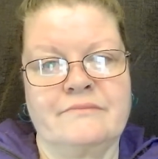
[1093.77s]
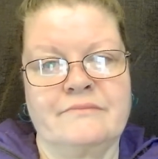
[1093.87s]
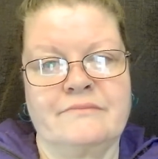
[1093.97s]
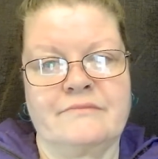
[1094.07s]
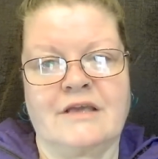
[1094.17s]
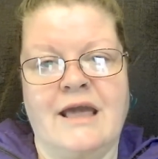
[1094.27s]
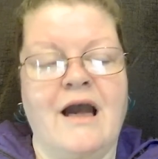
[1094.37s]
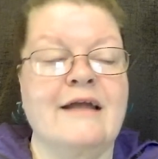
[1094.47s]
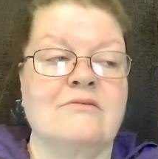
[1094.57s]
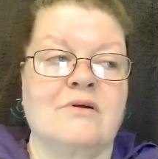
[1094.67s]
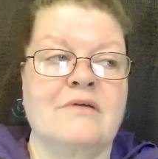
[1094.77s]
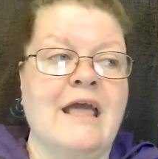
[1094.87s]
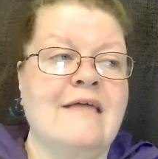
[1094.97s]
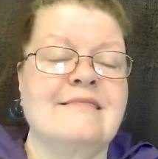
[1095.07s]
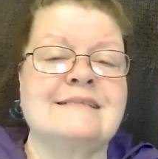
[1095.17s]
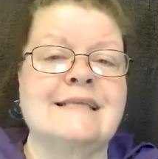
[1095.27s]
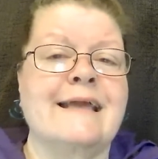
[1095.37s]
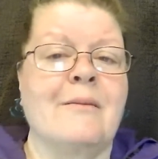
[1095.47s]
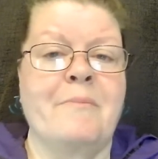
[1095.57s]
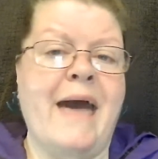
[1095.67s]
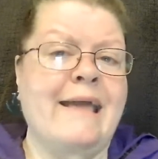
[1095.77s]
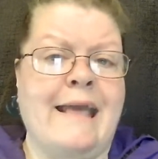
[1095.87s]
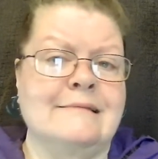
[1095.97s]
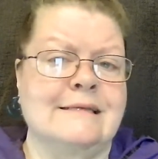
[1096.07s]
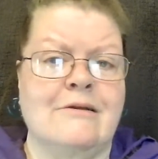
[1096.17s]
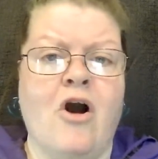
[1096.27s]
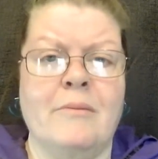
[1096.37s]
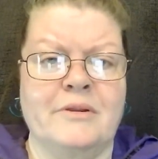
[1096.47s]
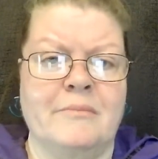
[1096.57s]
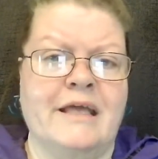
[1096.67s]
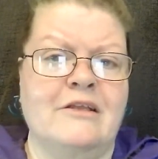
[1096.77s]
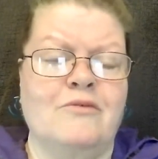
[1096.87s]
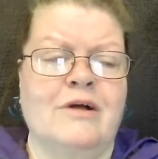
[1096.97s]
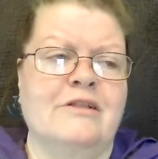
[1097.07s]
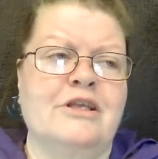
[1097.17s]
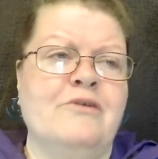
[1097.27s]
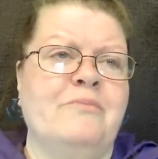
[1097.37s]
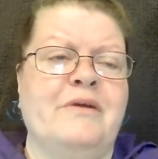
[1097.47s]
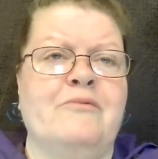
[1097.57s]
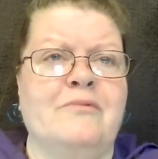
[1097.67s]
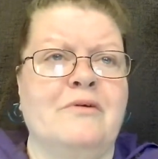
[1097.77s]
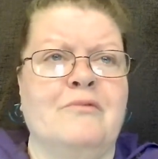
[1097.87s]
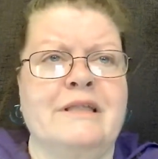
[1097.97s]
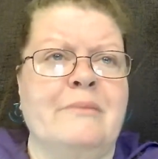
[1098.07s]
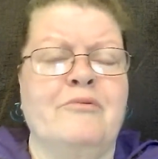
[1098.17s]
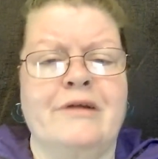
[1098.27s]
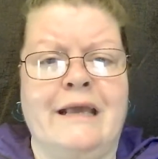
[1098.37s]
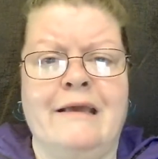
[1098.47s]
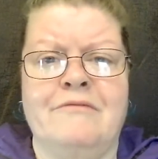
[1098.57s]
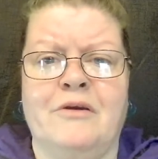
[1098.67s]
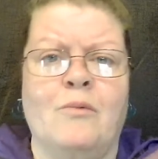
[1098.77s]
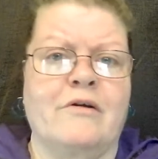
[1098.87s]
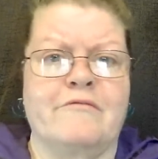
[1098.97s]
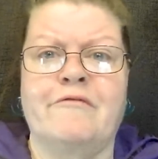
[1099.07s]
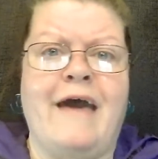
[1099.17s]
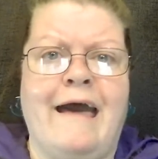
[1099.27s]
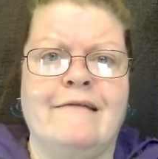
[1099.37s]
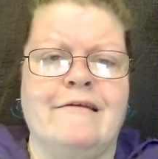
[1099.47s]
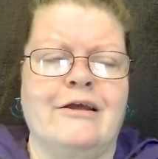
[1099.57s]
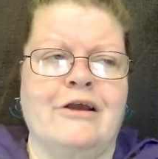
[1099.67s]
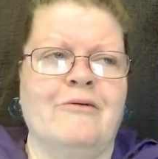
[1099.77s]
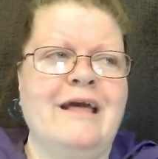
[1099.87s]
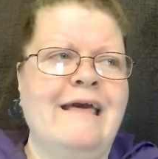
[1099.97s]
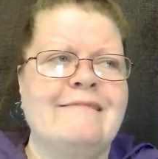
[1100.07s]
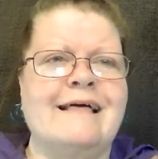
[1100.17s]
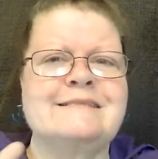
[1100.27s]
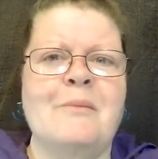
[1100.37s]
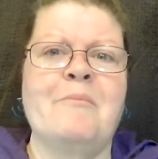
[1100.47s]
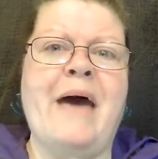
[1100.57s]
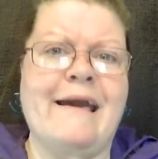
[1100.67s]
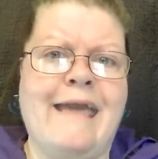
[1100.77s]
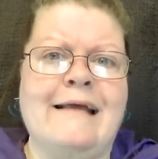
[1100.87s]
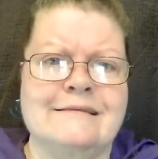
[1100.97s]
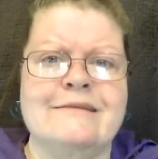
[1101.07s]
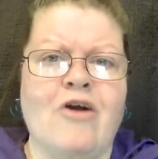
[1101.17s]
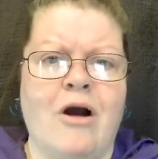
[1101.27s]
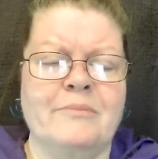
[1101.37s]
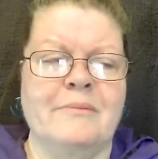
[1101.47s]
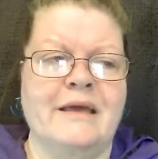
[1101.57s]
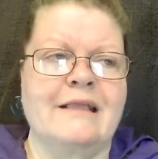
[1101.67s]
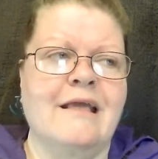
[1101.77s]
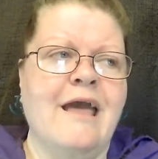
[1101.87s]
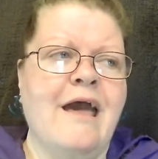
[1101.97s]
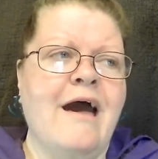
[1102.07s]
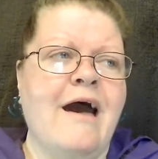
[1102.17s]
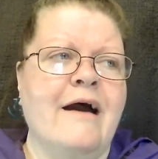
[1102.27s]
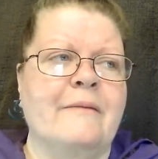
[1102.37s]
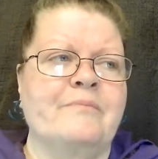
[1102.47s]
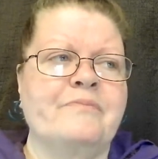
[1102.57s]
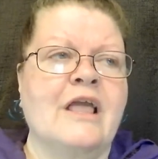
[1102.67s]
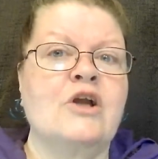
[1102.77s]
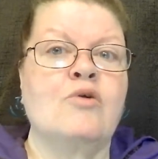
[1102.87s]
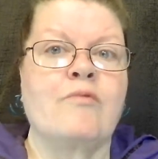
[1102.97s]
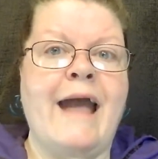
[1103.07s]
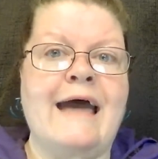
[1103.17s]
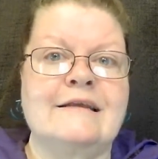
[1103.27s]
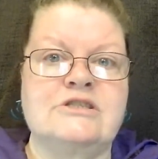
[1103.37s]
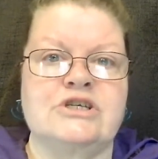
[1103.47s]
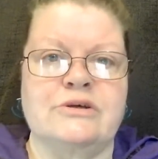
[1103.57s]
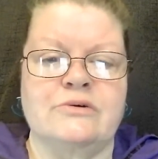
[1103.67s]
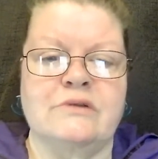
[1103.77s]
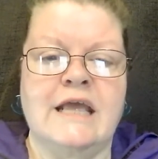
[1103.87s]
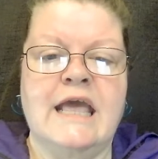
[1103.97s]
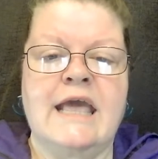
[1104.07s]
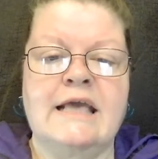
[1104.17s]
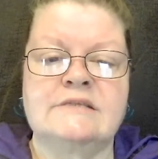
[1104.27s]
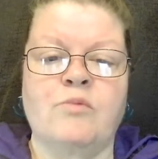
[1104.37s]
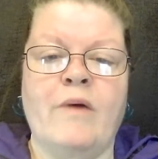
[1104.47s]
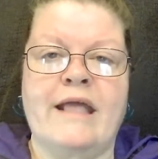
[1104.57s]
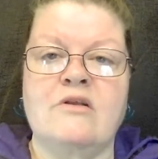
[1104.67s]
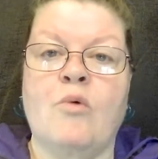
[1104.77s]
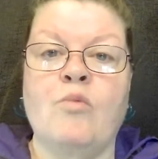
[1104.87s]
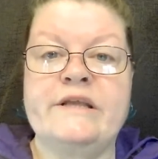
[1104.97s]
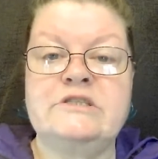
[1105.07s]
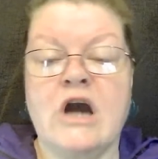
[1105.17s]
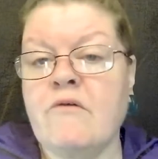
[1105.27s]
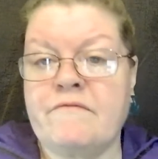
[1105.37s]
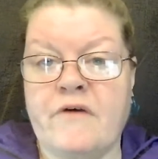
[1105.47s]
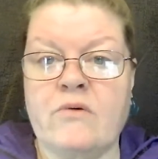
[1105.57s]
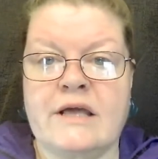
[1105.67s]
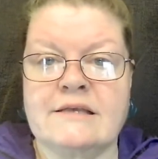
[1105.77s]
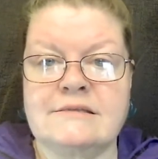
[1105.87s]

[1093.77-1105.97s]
Okay, I don't know. That's like a backhanded compliment. Well, you'd be really pretty if you weren't fat. That's a backhanded compliment. Gratitude is when we don't focus